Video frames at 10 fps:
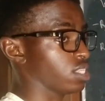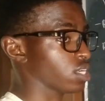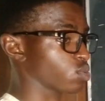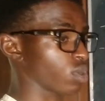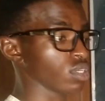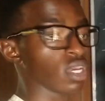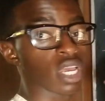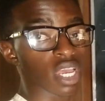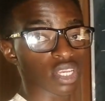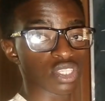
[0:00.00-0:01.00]
That's why
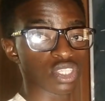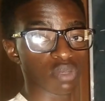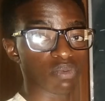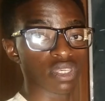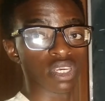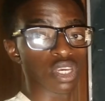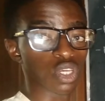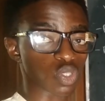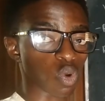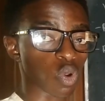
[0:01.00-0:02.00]
HTTP
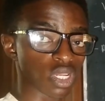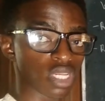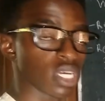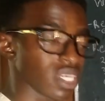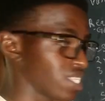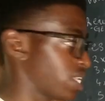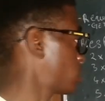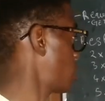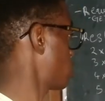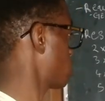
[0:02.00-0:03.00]
is called
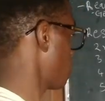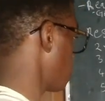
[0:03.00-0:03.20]
stateless.